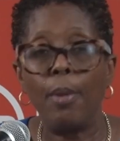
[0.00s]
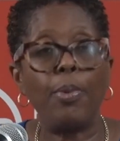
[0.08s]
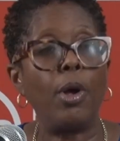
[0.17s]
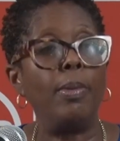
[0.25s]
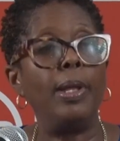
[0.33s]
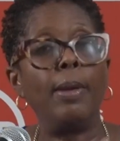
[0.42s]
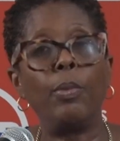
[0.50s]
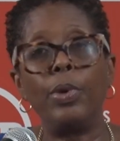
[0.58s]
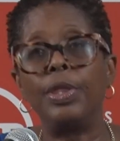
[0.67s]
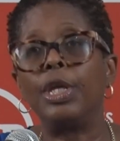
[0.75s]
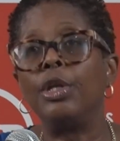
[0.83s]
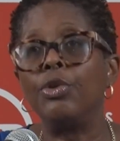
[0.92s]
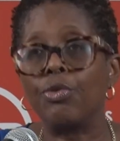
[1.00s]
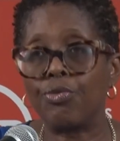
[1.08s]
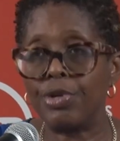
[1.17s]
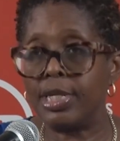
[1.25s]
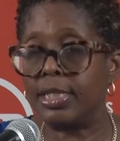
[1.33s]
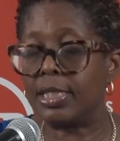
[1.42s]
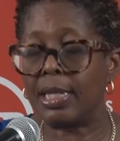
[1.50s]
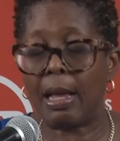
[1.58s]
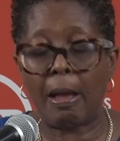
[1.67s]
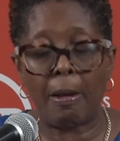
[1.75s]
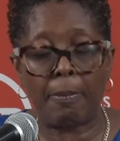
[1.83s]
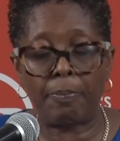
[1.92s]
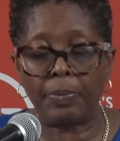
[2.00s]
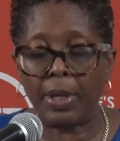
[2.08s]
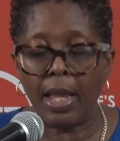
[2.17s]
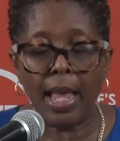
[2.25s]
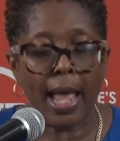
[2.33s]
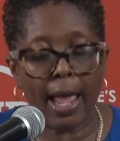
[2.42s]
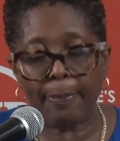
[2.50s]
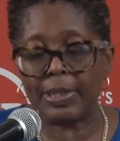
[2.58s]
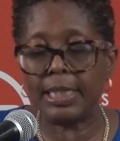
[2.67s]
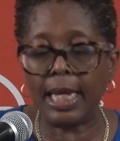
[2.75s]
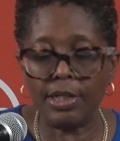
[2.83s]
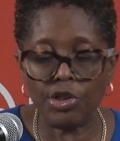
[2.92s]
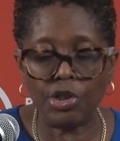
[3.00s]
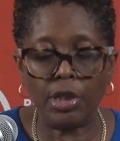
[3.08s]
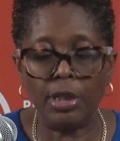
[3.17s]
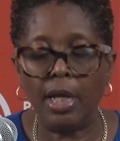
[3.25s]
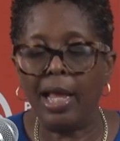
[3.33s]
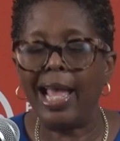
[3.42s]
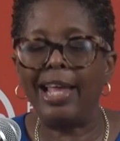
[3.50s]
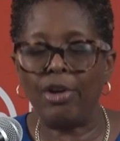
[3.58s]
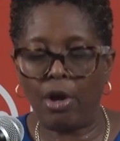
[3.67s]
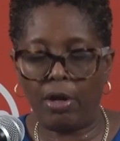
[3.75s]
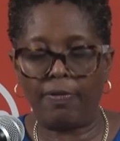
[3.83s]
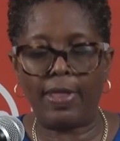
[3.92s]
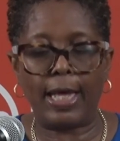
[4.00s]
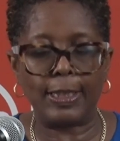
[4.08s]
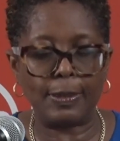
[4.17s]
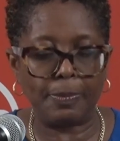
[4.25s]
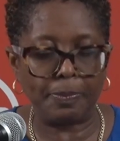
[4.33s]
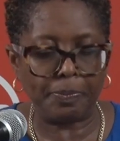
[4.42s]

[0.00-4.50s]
problem with increased hypertension, and all of that.